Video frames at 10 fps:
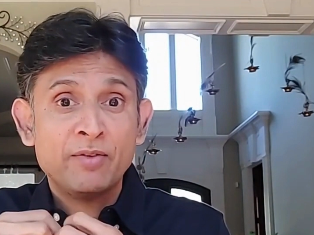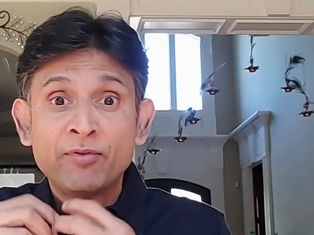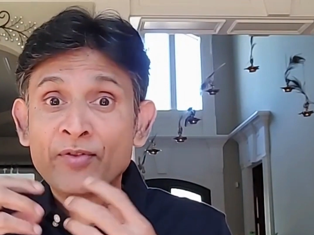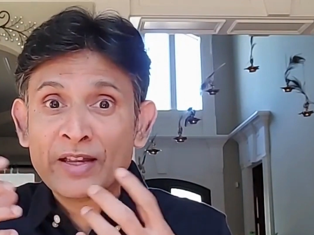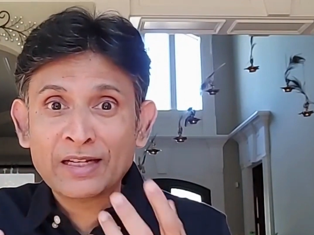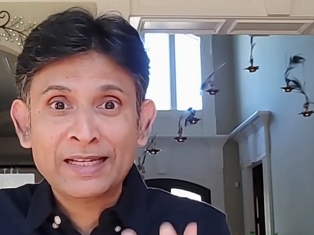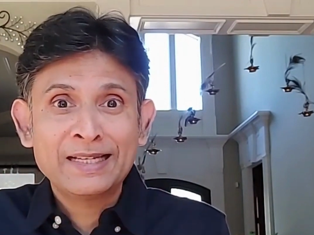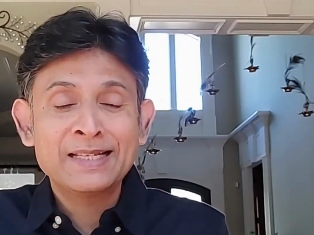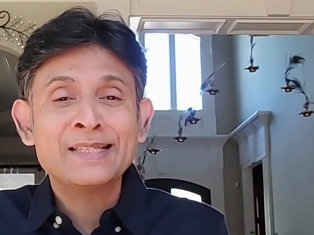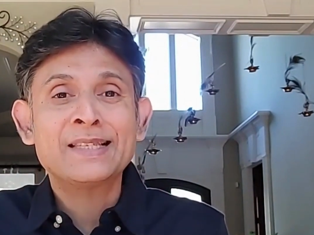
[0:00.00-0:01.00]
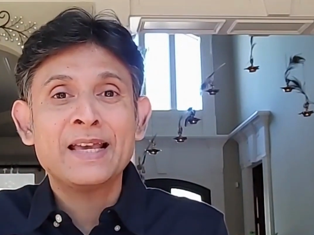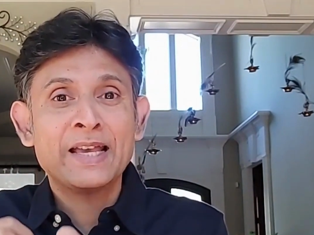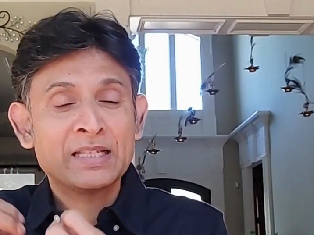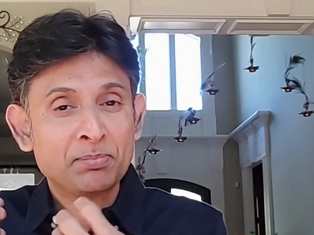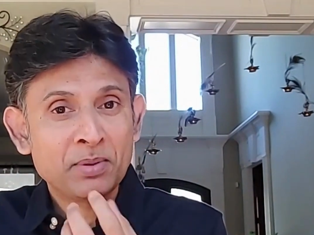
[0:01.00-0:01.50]
feelings,
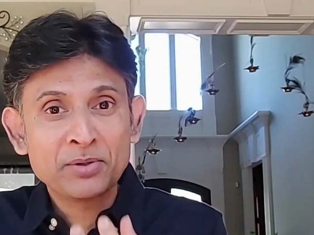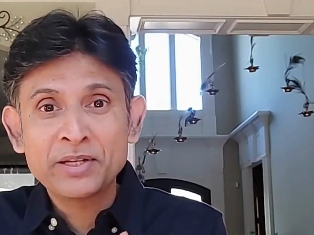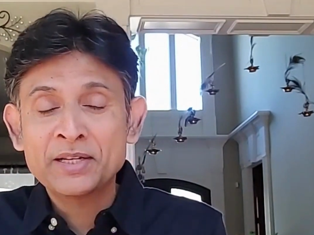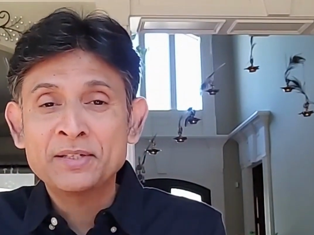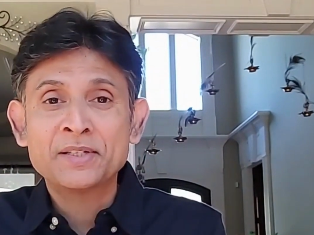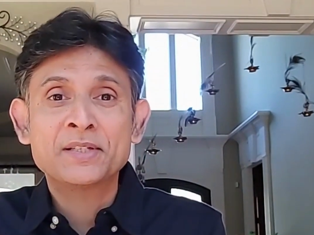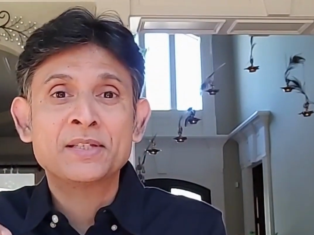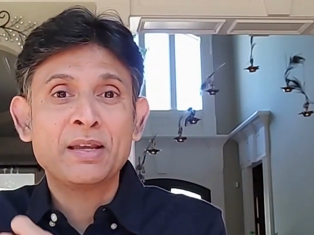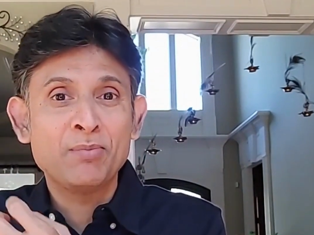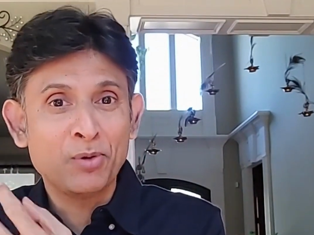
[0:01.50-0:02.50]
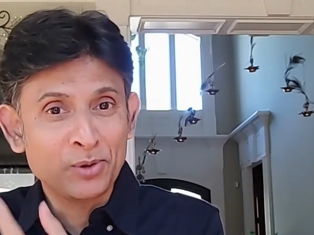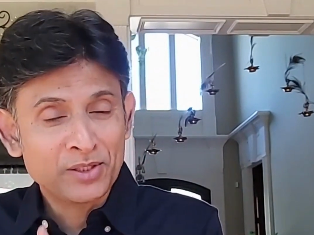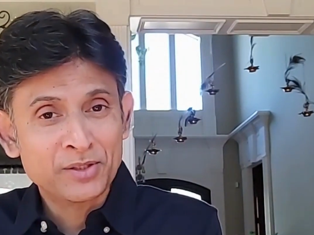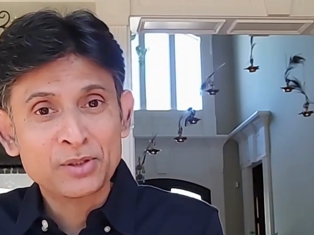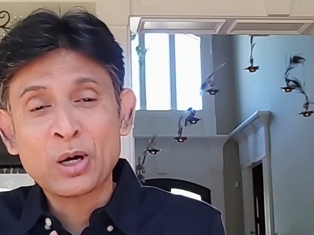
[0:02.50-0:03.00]
experiences, emotions.